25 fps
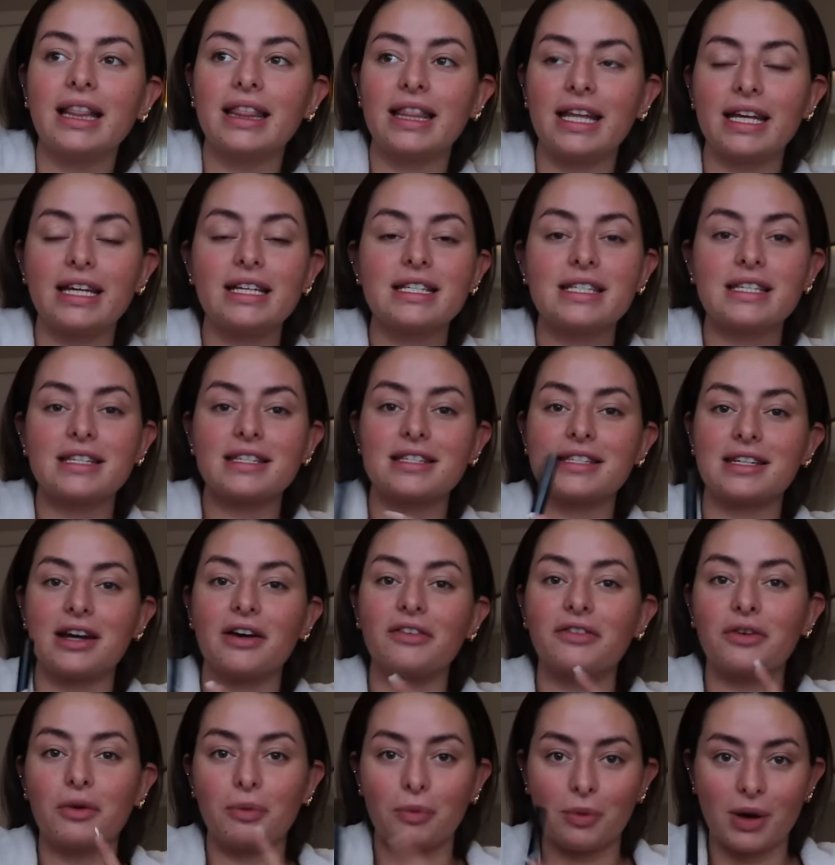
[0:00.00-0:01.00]
This
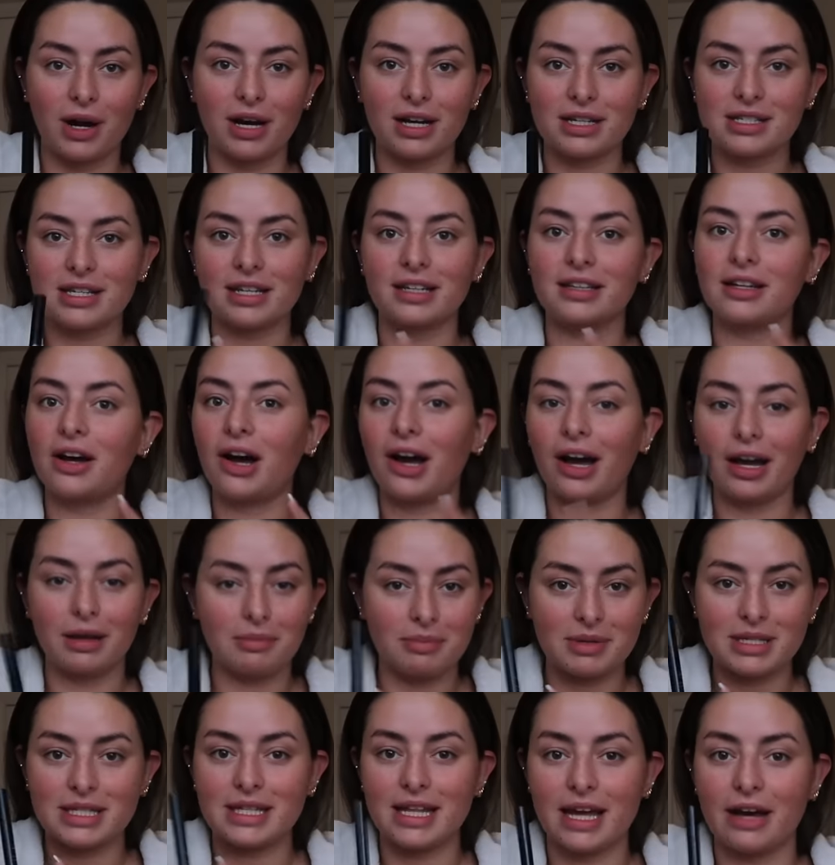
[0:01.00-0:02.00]
stuff works, like the
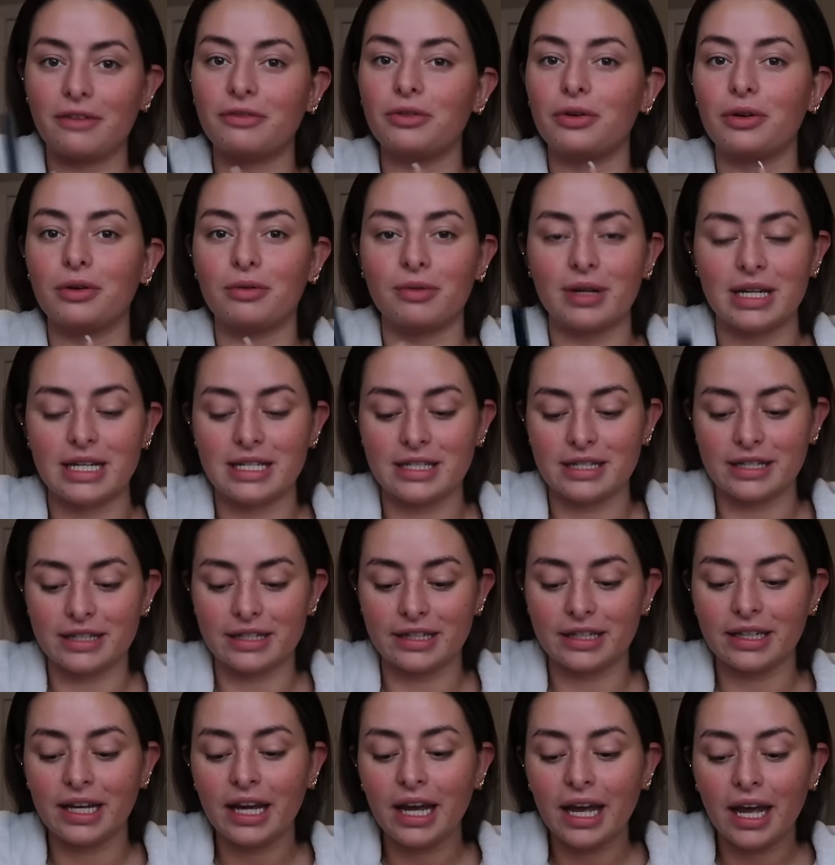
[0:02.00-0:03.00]
hype is there for a
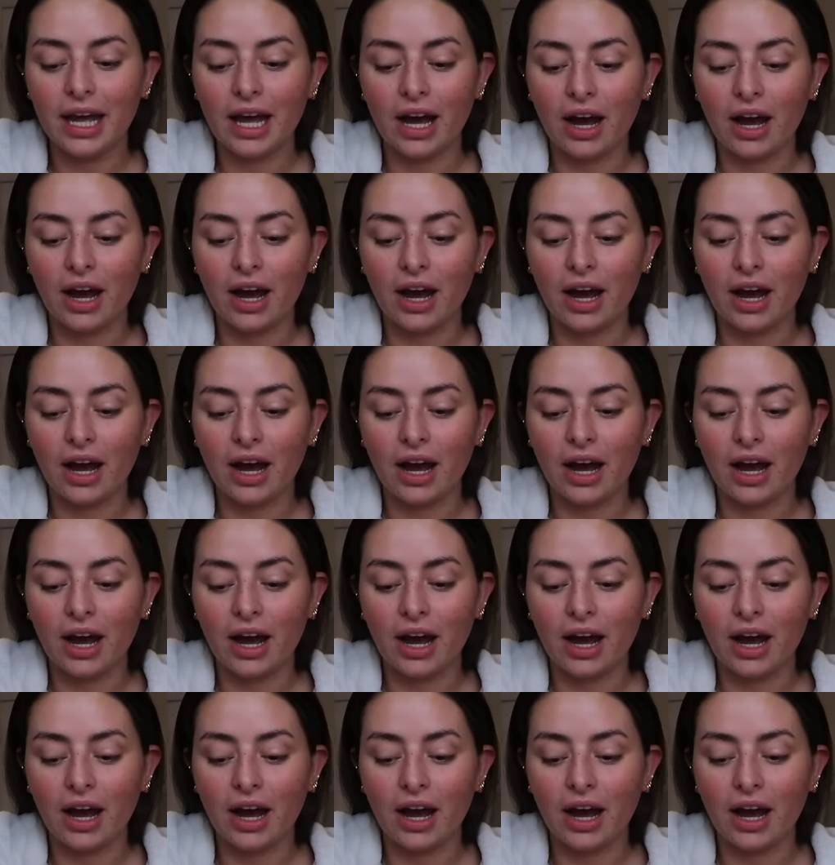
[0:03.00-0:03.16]
reason.